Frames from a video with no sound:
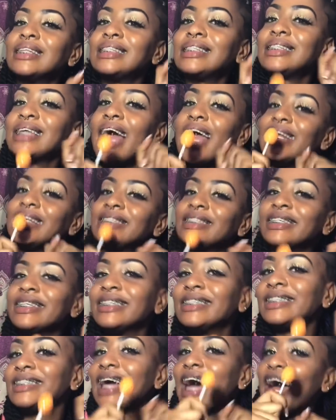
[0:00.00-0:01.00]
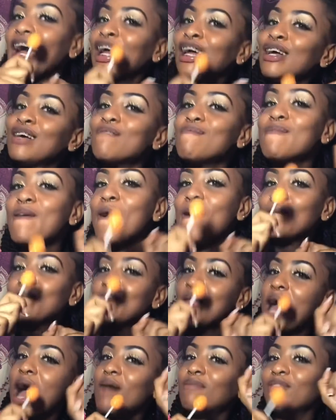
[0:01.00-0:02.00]
Side chick song. Me open
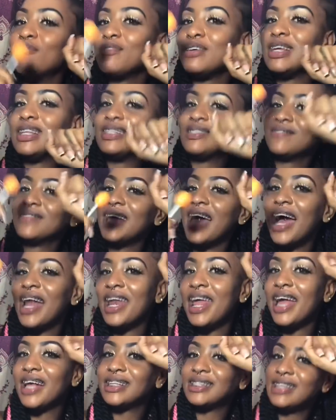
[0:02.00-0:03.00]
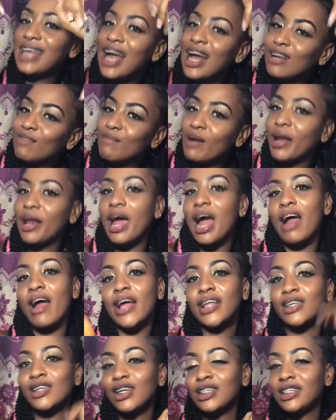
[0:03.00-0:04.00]
my feelings for your next girl, man.
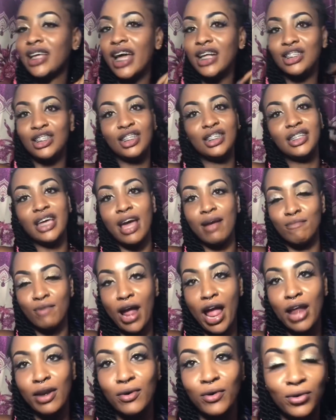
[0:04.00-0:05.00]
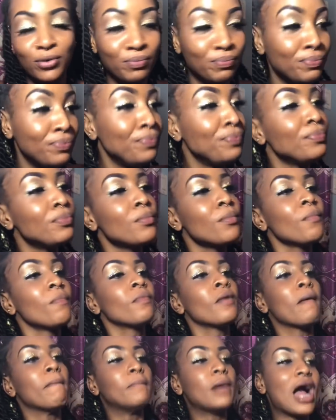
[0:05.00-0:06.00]
Alright, on a side chick time right now.
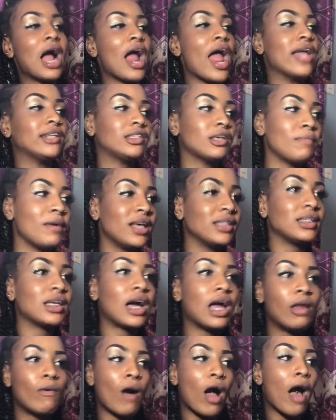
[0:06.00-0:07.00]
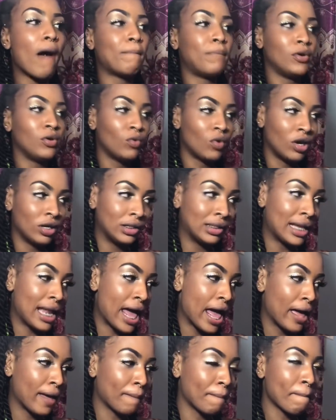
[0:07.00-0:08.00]
But alright, so basically what happened was
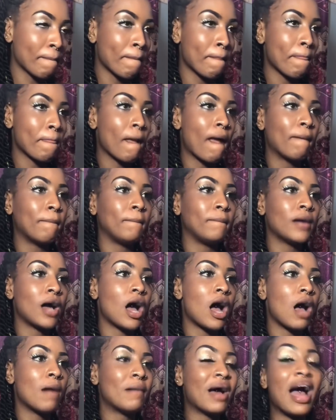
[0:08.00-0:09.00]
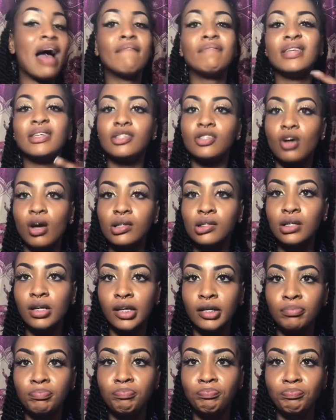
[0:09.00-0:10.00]
like I have this
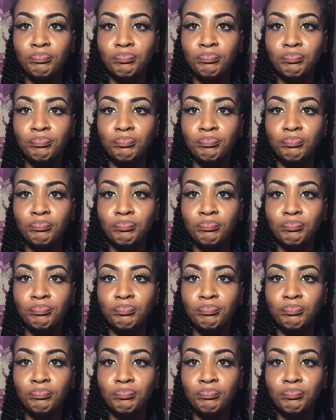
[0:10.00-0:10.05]
cousin